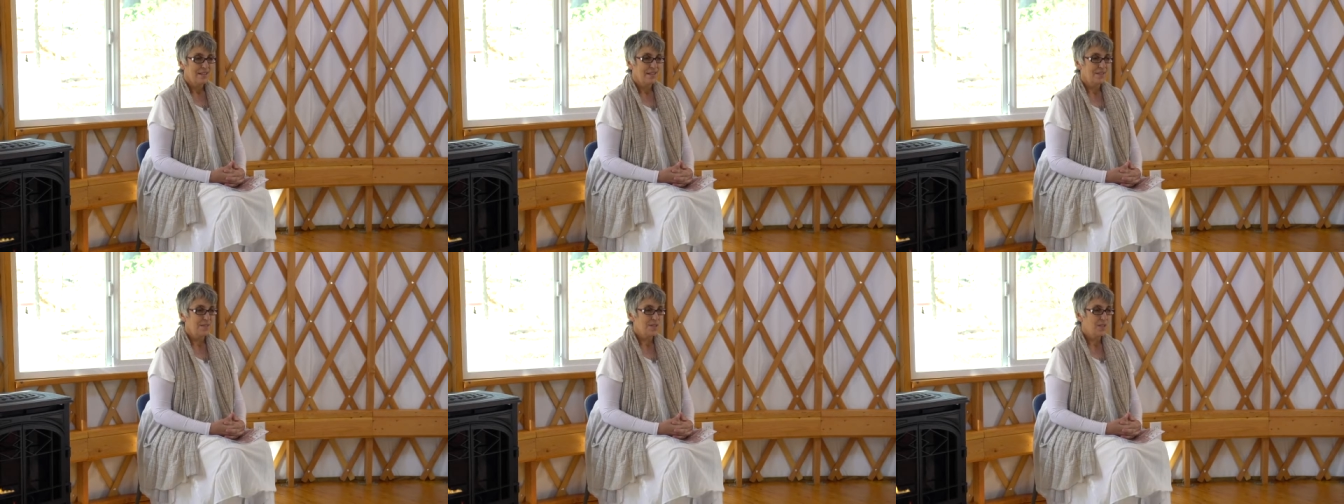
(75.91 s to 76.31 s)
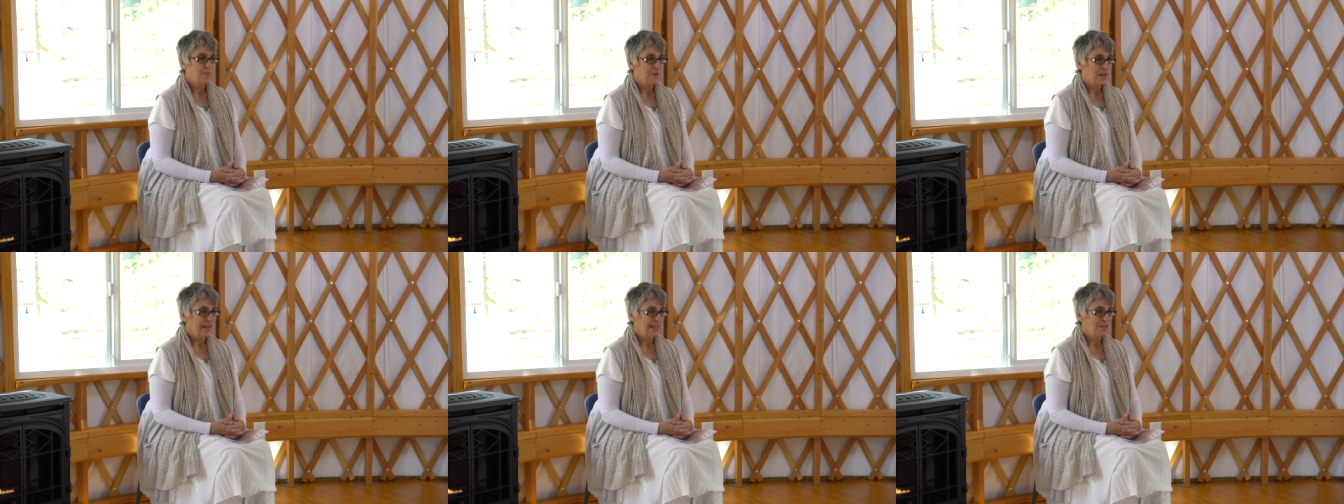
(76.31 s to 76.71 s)
and the
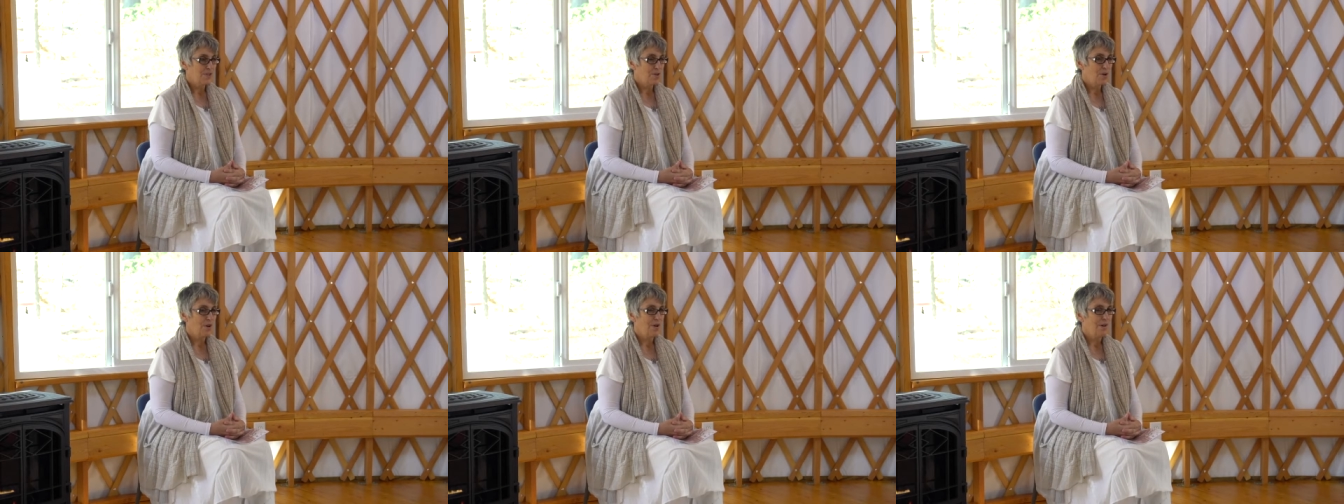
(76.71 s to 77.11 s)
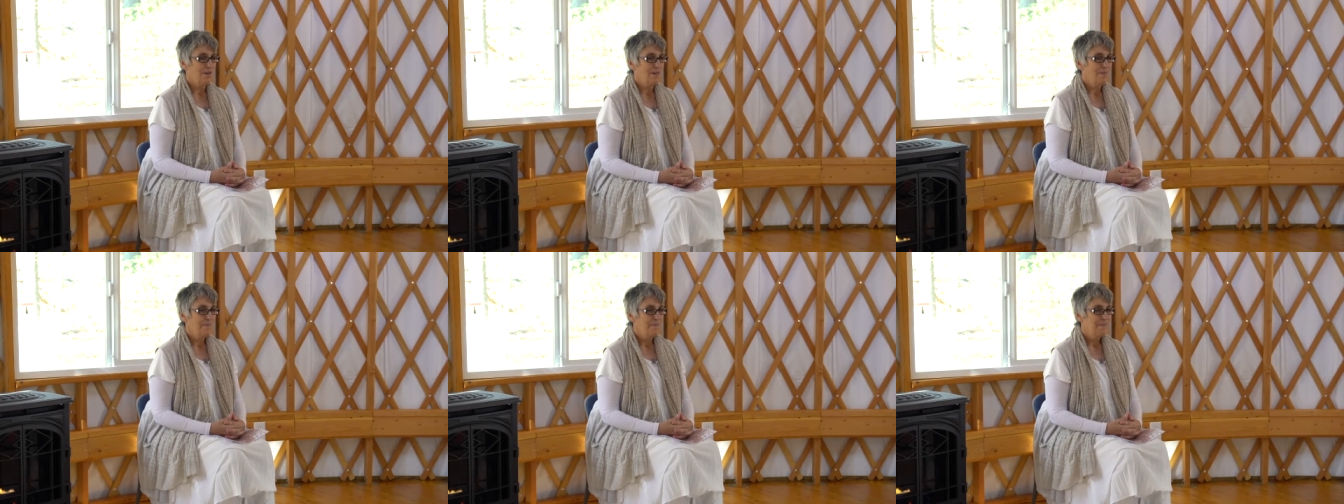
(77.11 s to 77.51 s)
spine
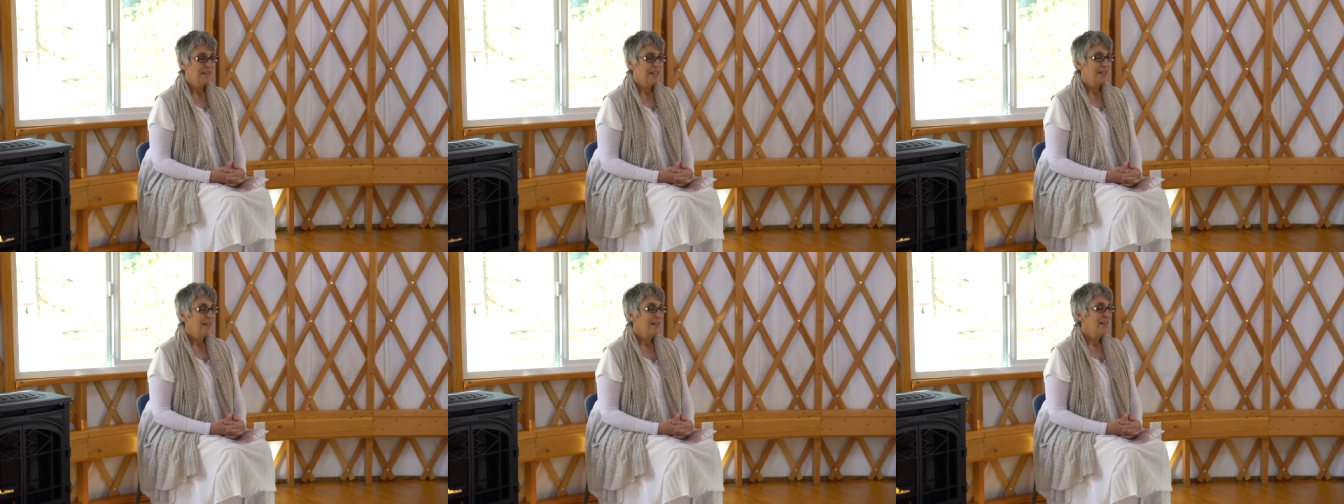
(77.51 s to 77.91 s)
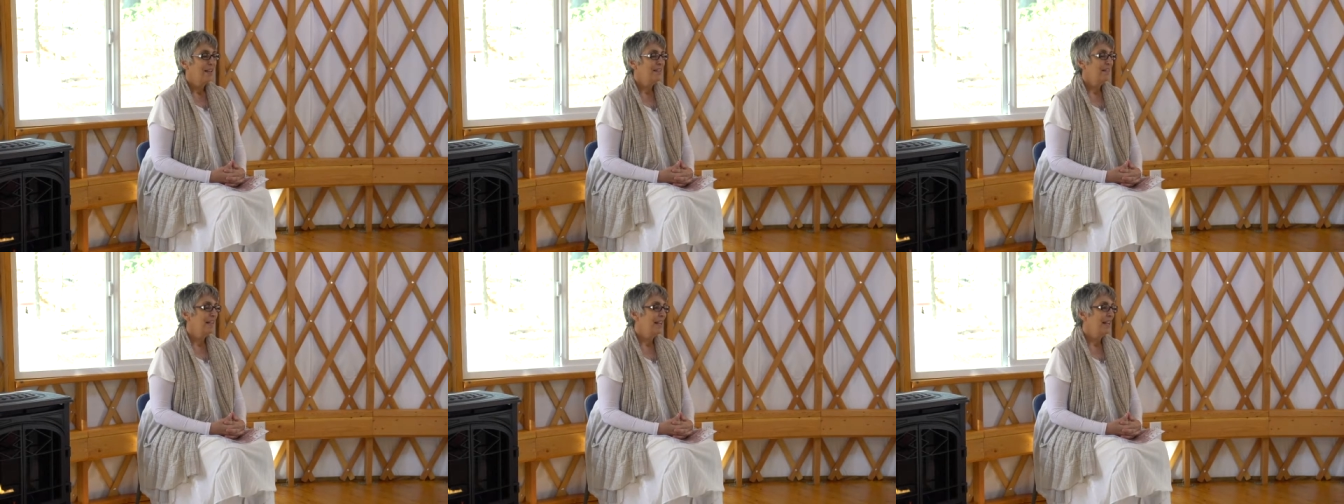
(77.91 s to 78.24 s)
tall, and